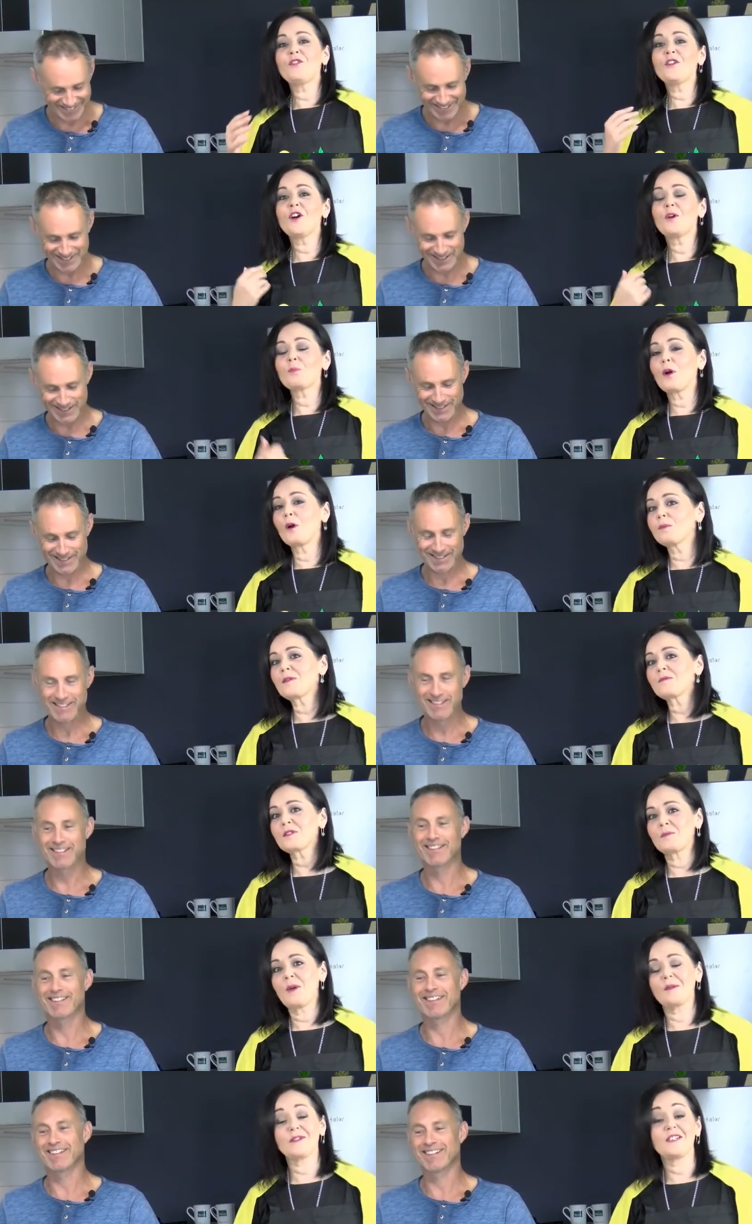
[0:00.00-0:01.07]
Speaker 1: you've got
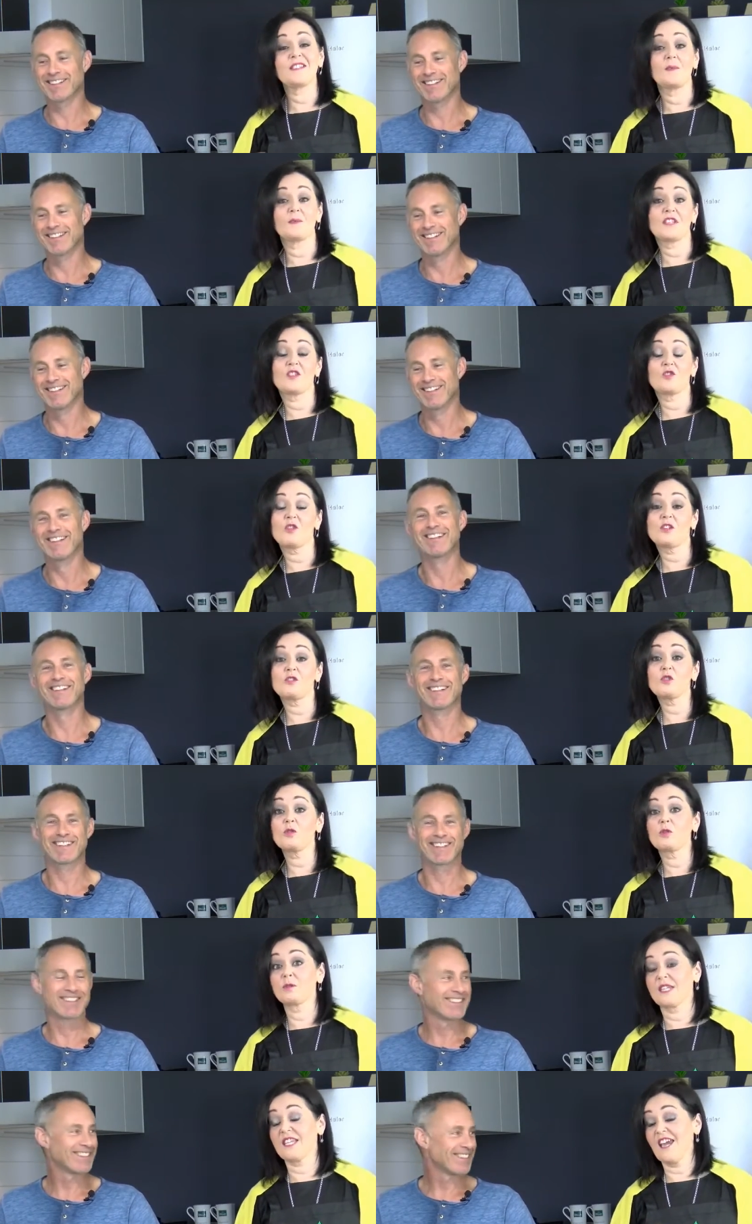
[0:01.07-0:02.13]
problems, maybe something
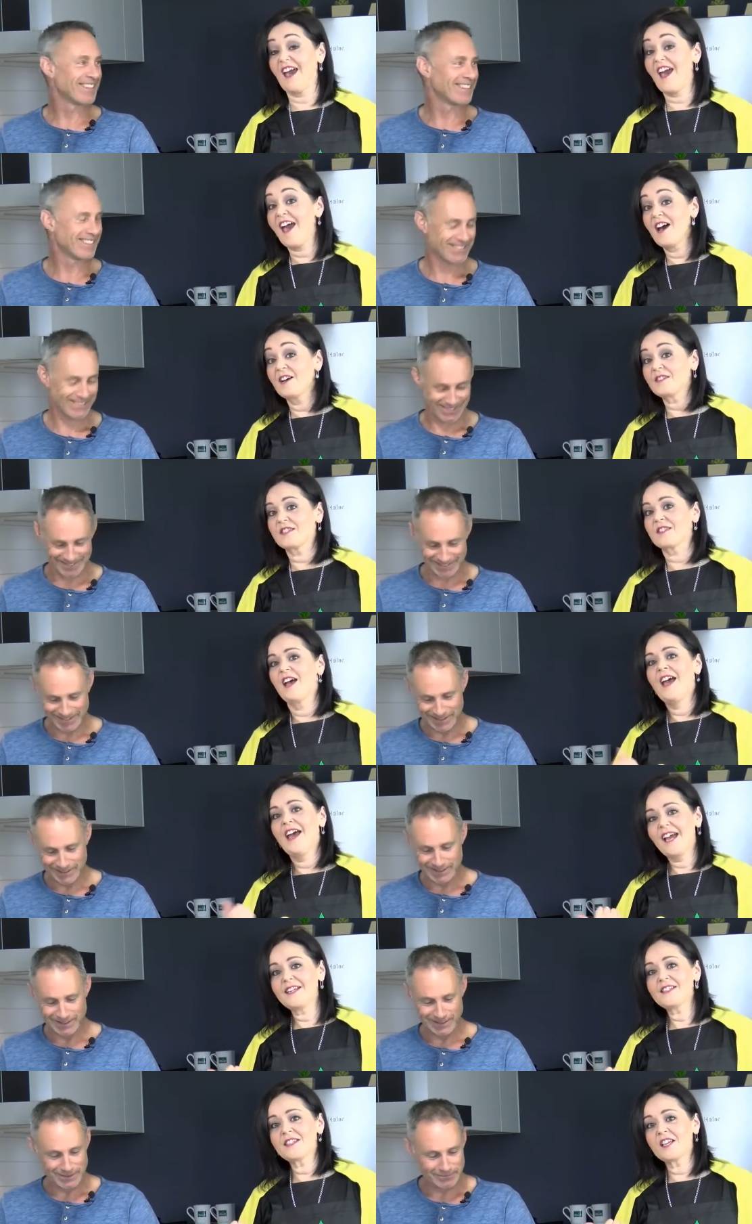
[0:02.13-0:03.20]
structural with your house,
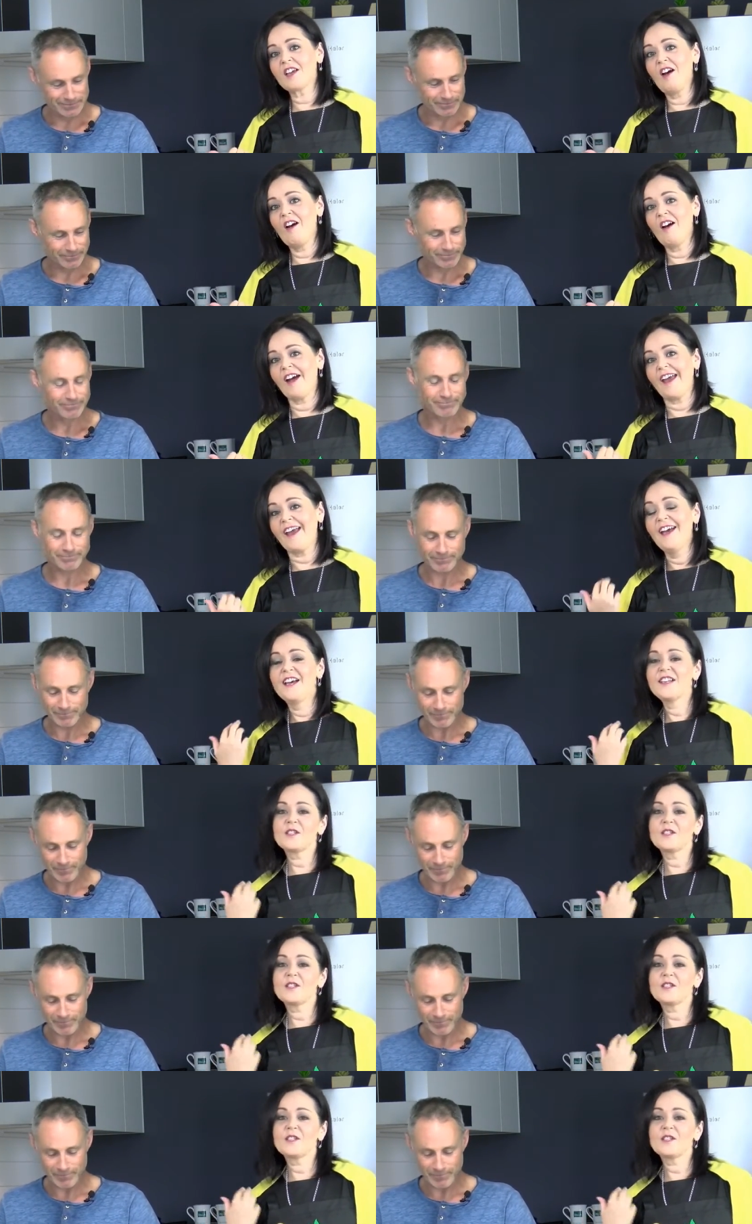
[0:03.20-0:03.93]
he's the guy.